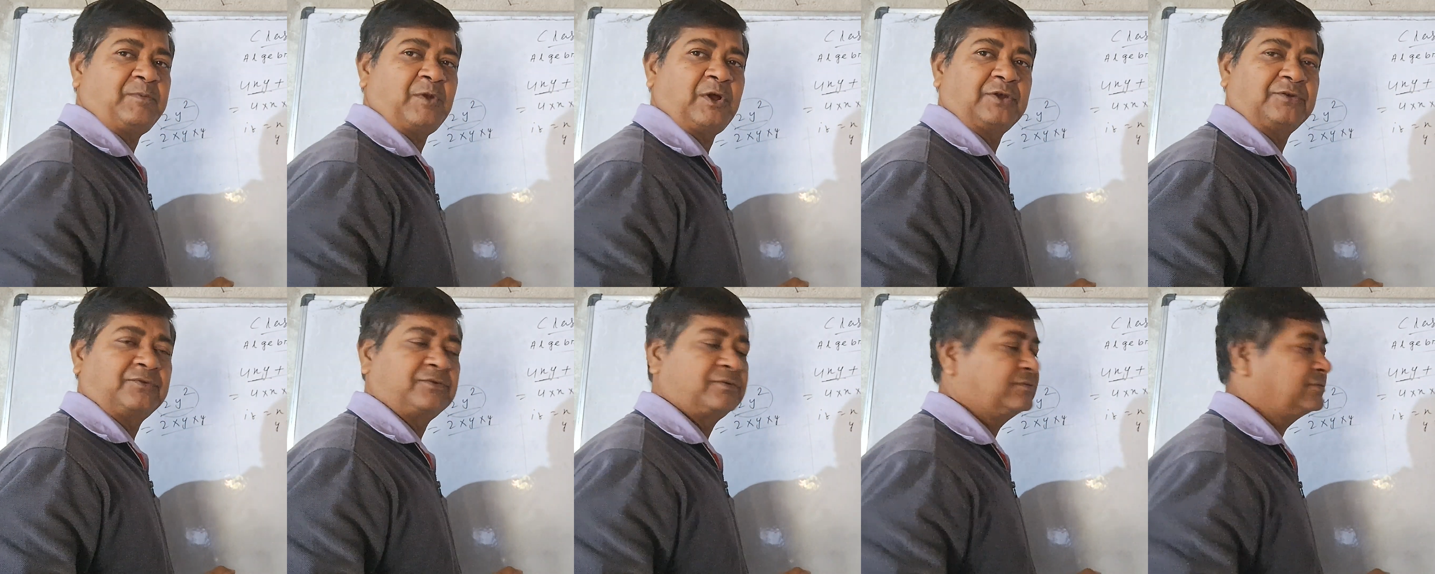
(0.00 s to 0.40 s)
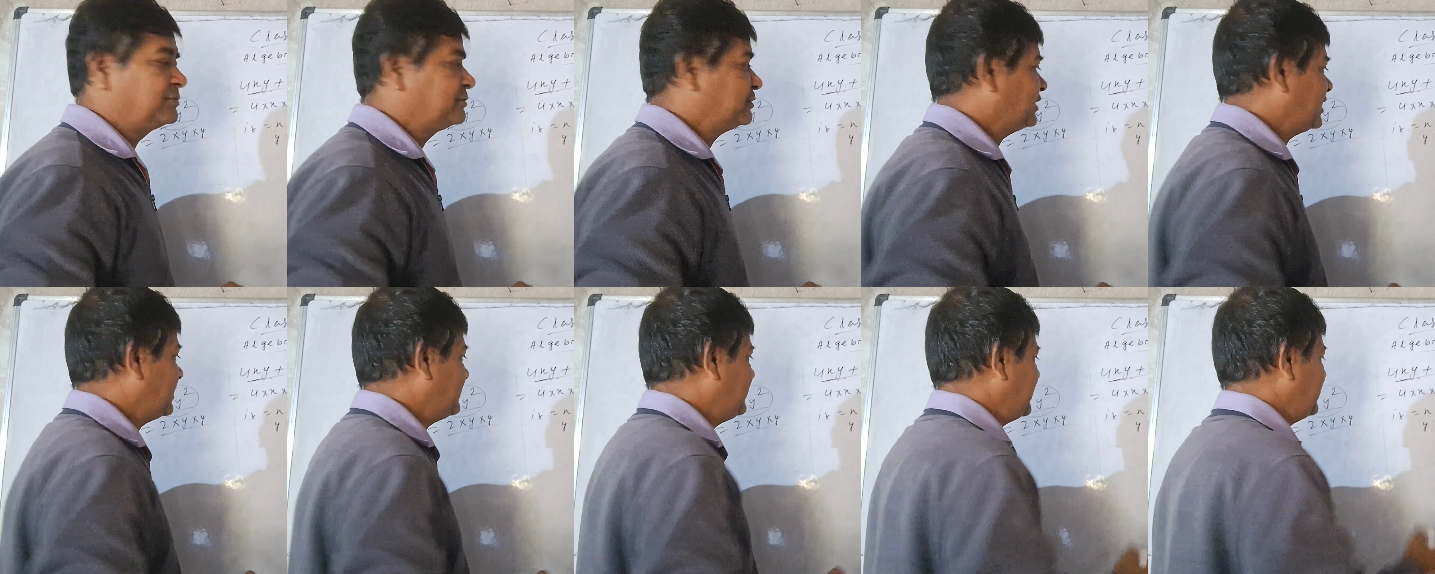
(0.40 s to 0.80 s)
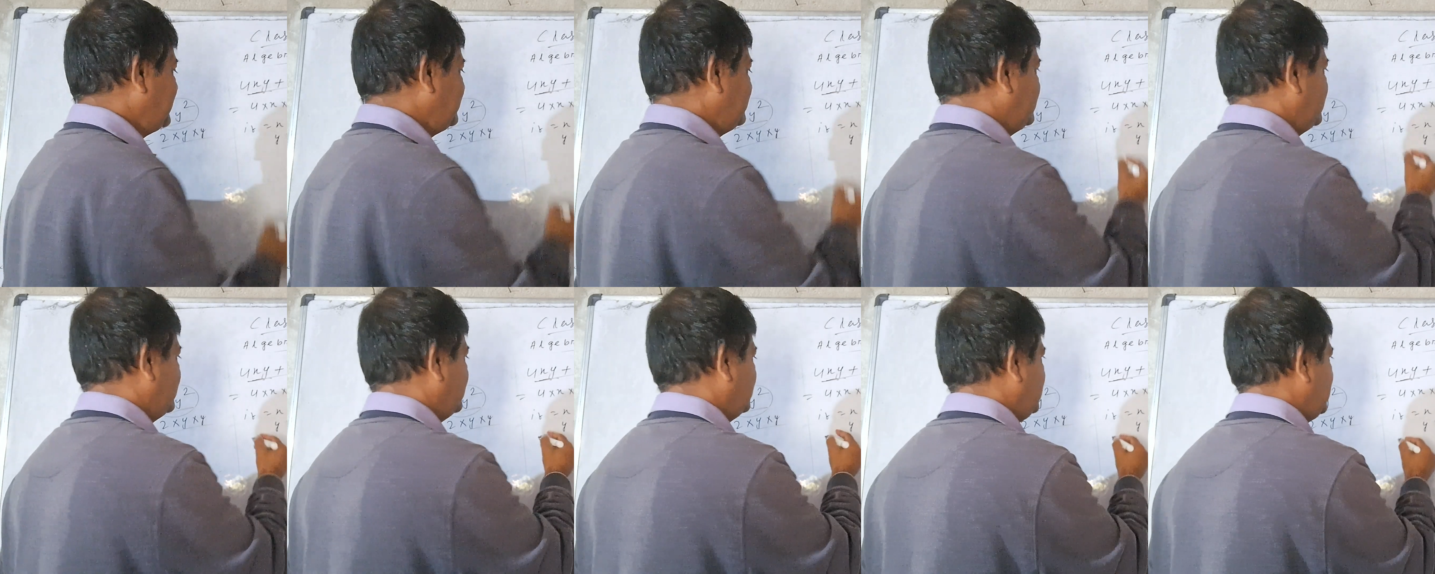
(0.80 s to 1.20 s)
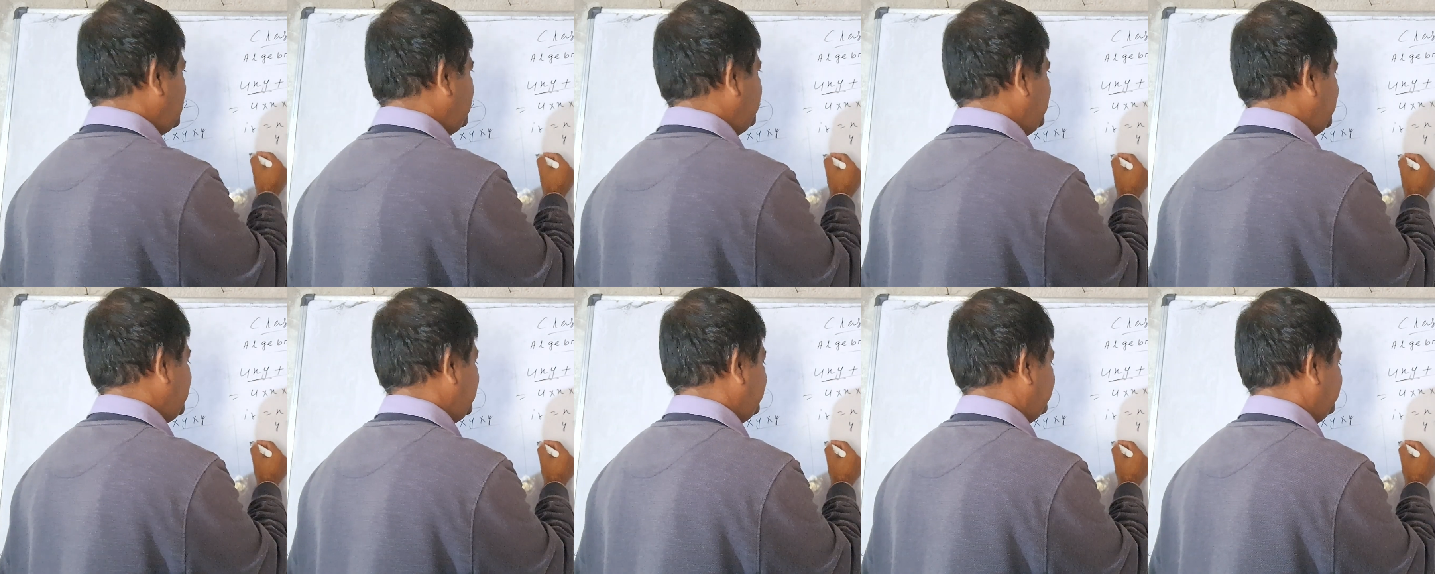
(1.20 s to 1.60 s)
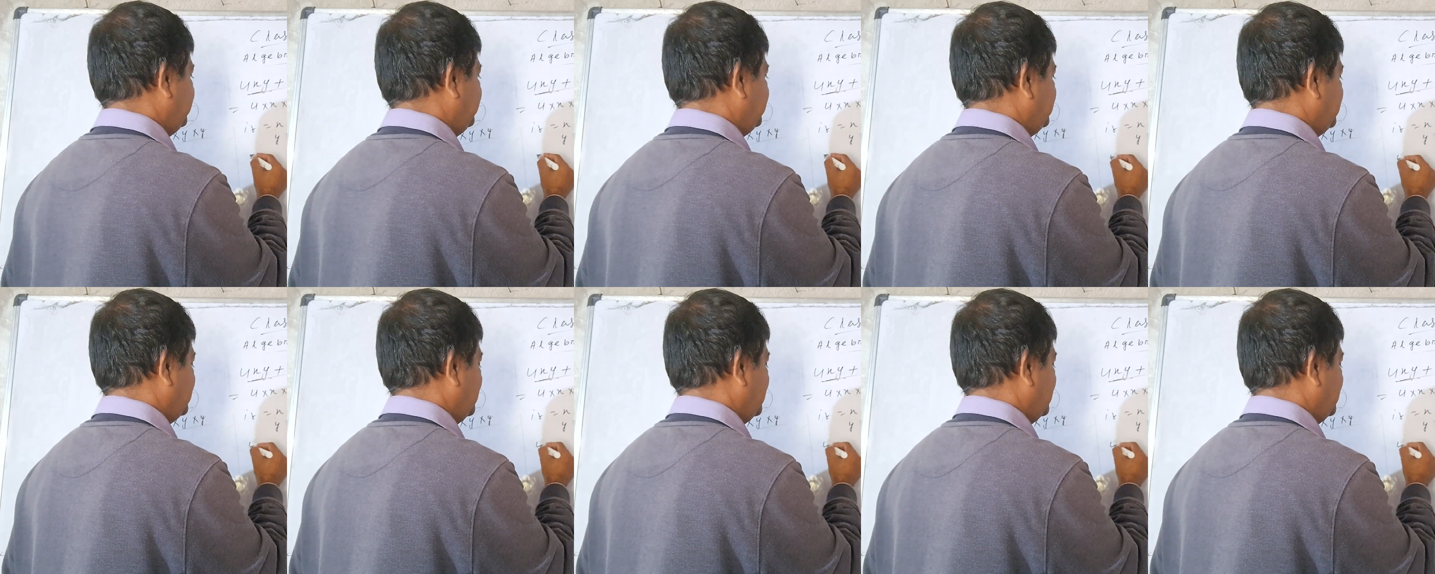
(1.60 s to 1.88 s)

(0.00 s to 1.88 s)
plus 7 will be